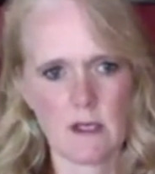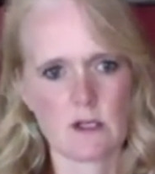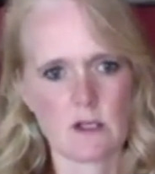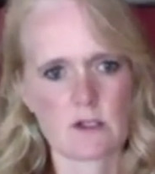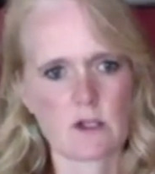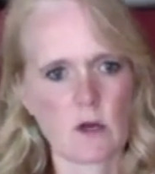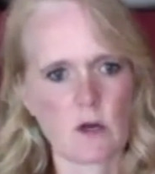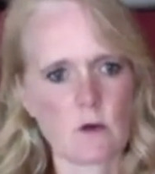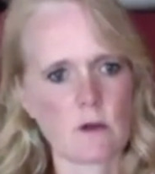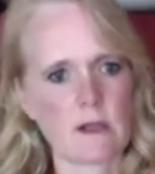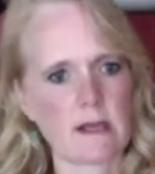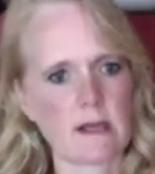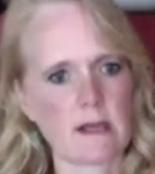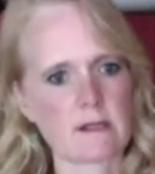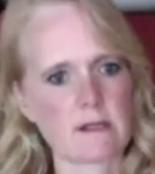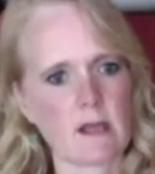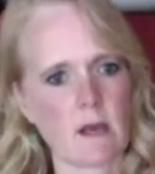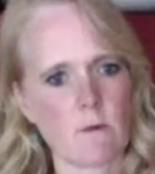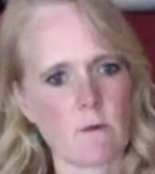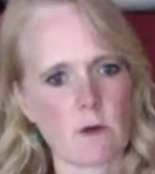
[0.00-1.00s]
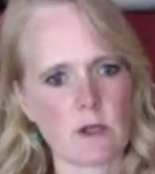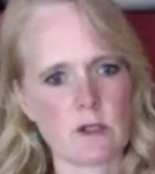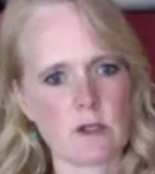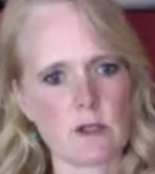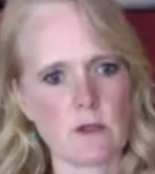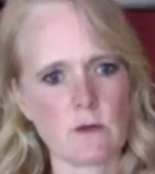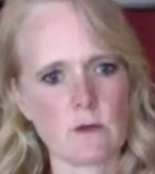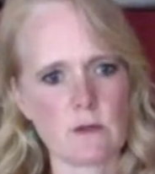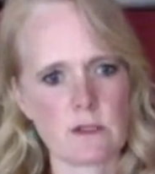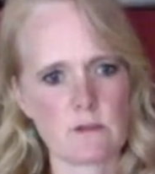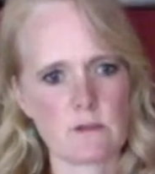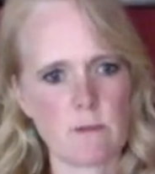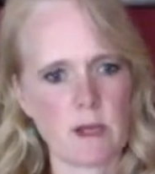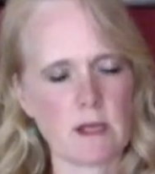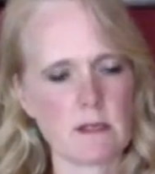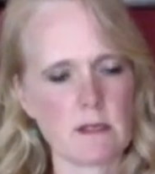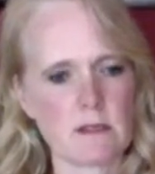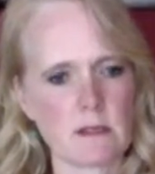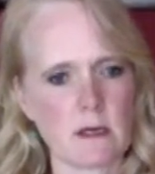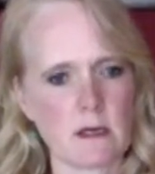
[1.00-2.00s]
So the last thing I want to do is
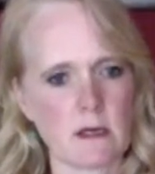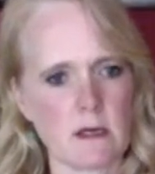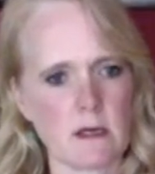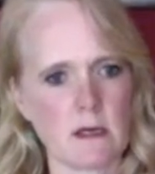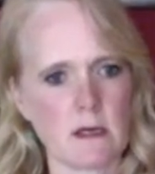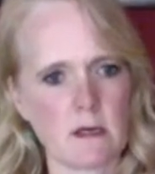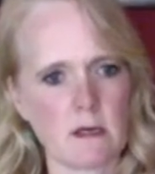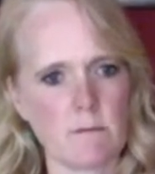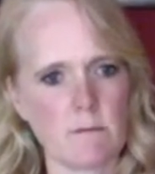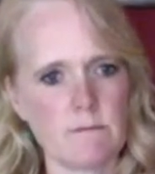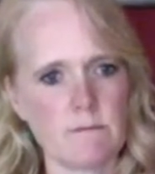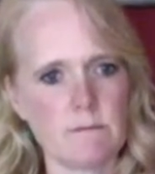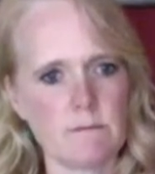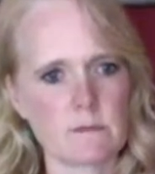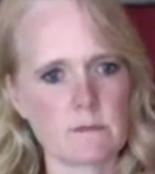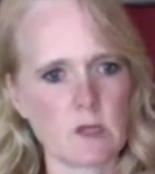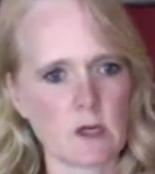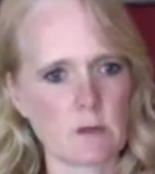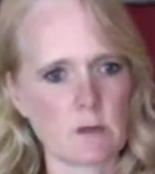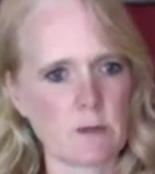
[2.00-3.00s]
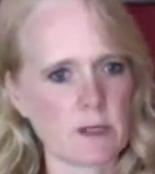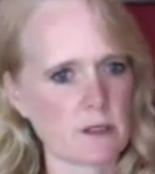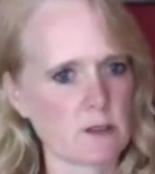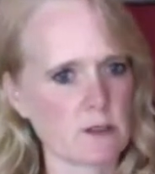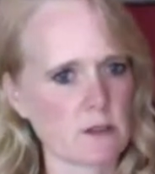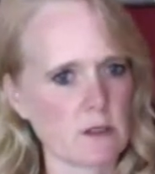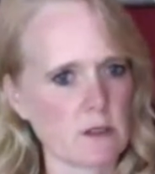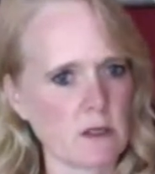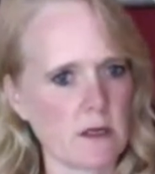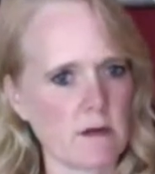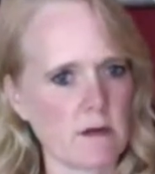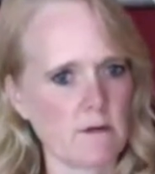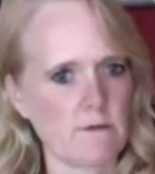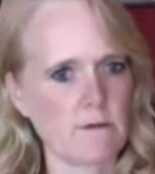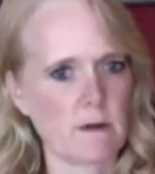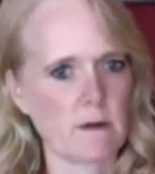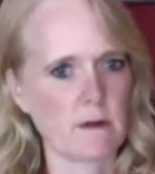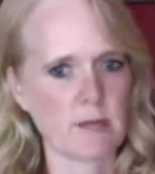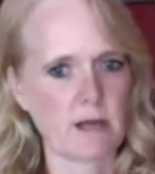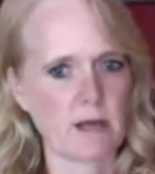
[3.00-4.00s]
paint a dark picture of
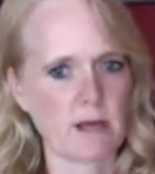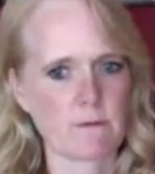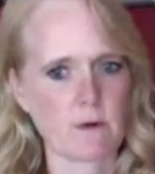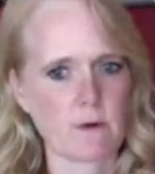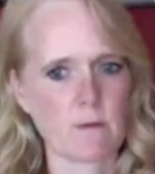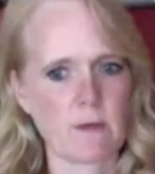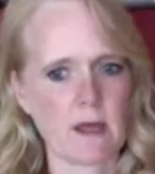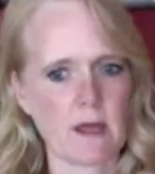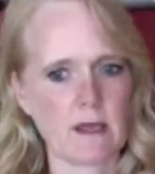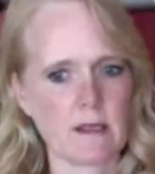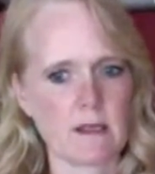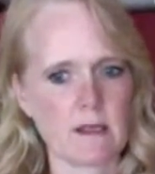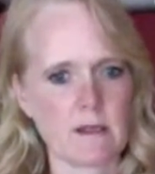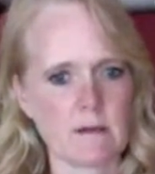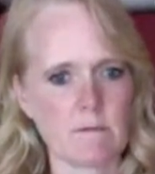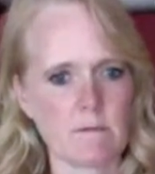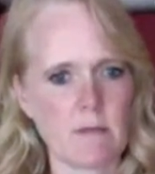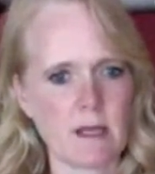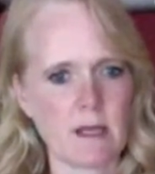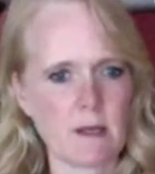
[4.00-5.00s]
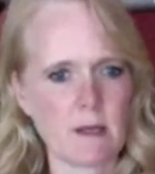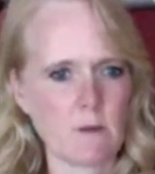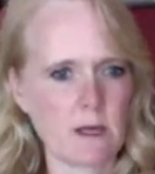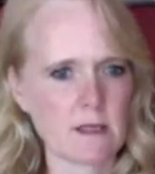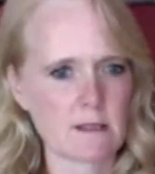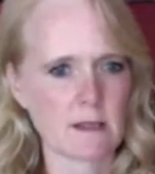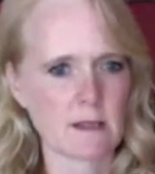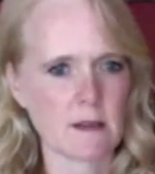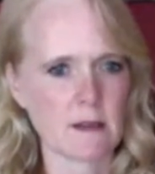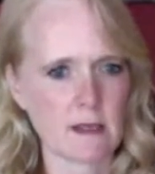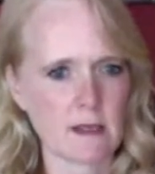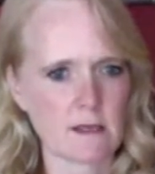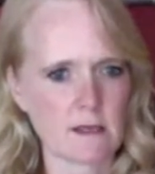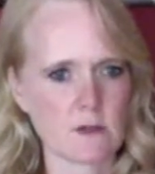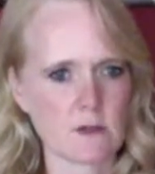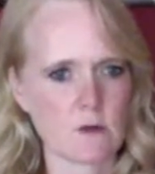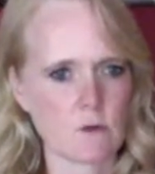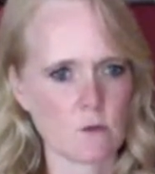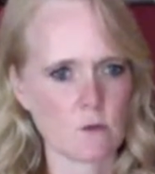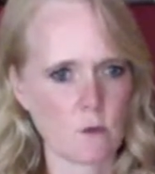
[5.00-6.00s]
a platform that in many ways I think has
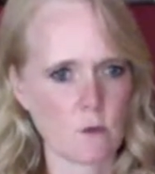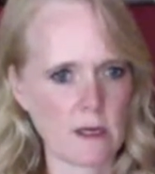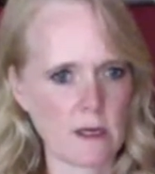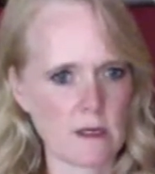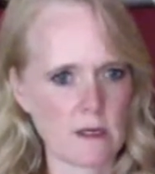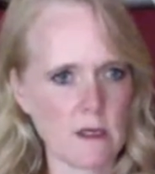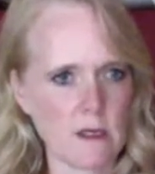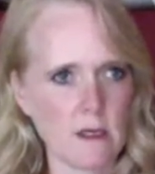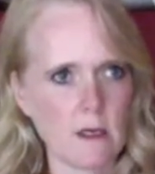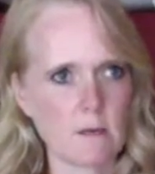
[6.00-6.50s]
a great